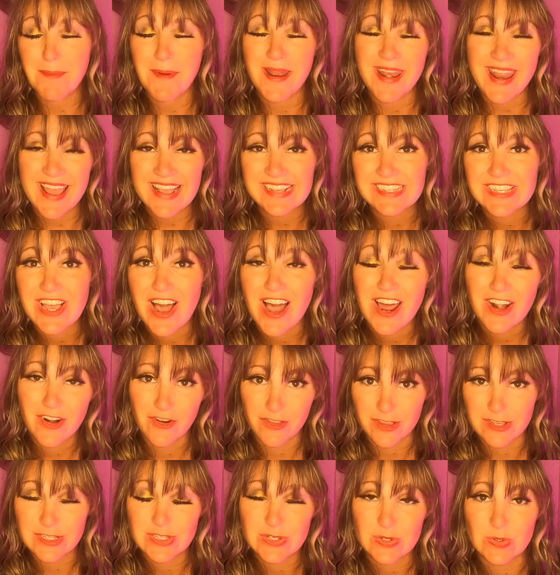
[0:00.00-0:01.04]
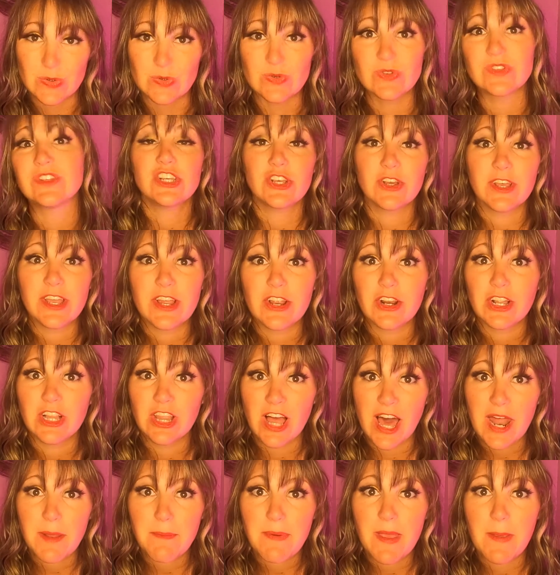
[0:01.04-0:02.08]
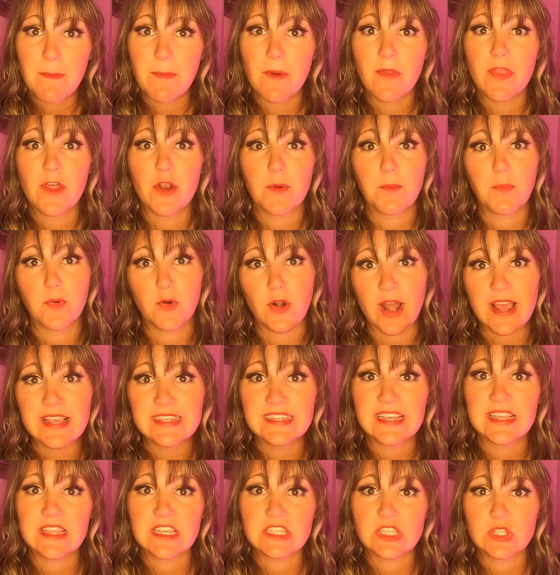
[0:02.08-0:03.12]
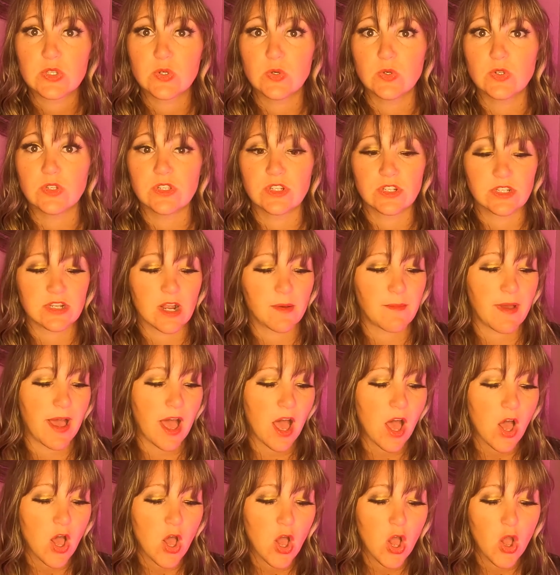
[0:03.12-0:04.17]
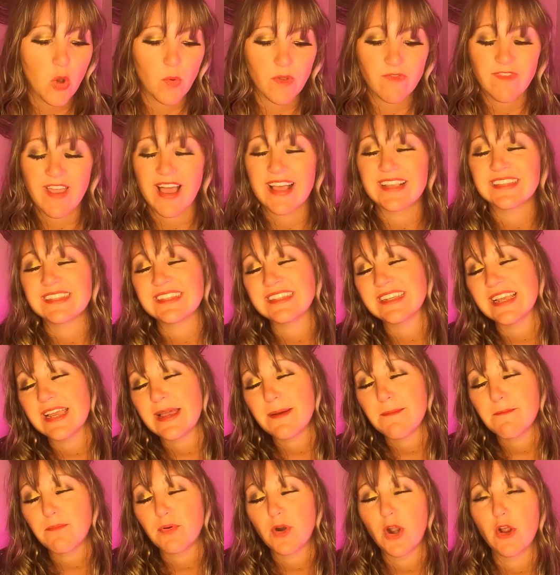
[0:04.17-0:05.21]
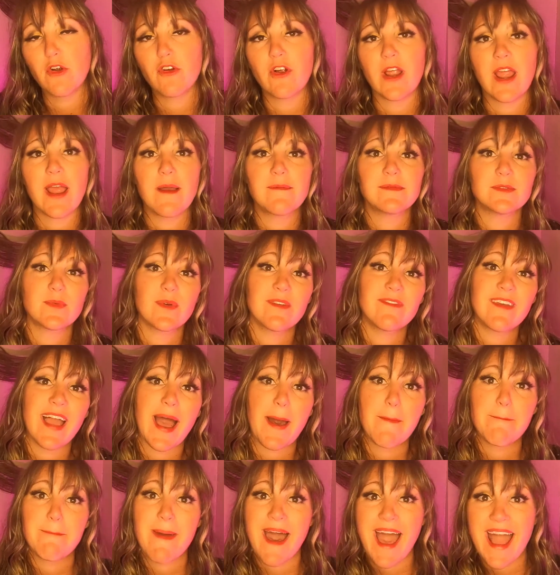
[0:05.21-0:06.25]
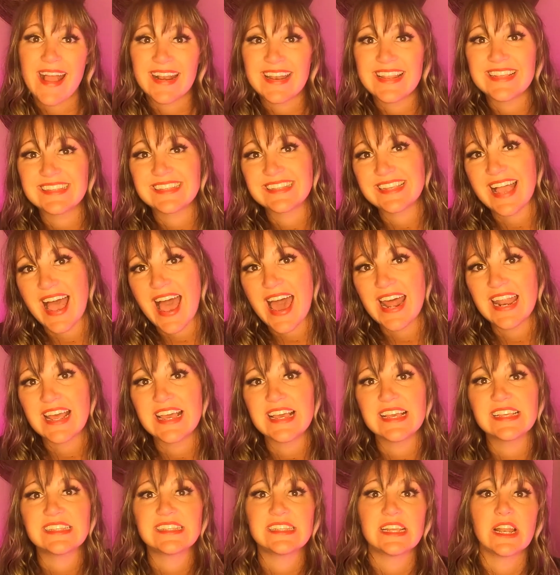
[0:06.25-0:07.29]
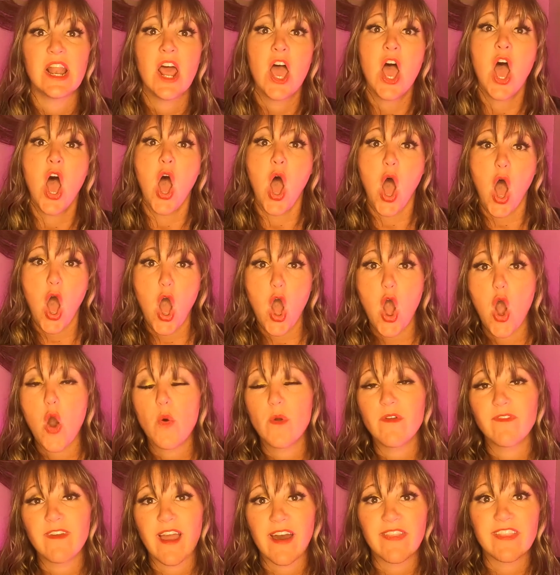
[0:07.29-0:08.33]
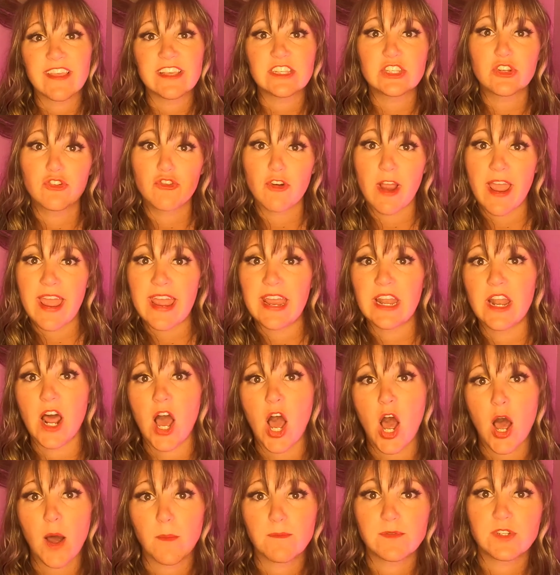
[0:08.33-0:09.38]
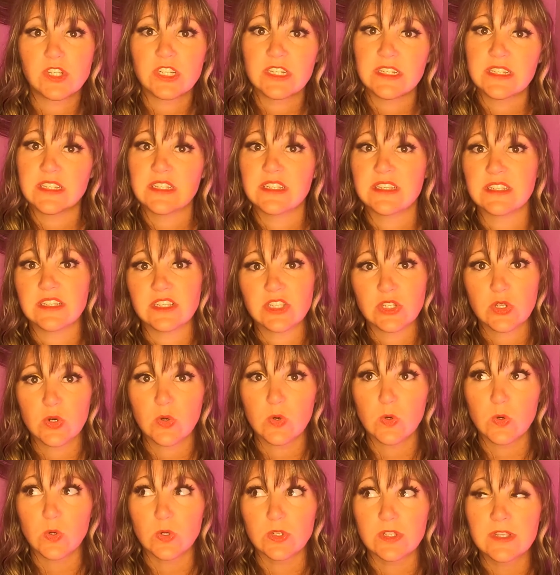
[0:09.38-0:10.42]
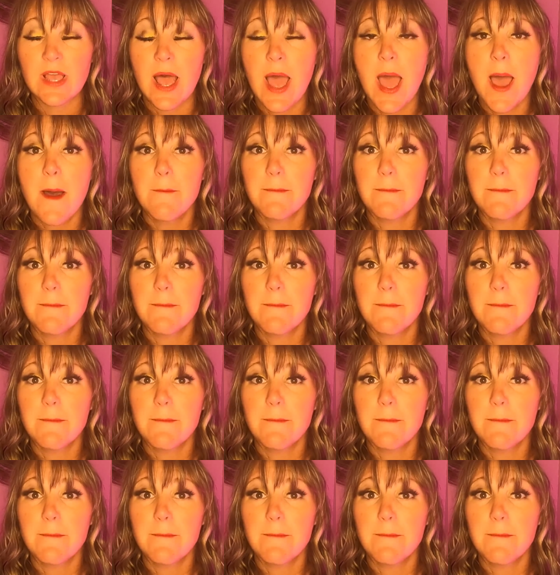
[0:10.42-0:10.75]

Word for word: But my next con are the schools. So you'll hear a lot of people that are praising the schools, and they're talking about, oh, we've got STEM programs, we've got magnet status, and oh, we've got these great options at schools.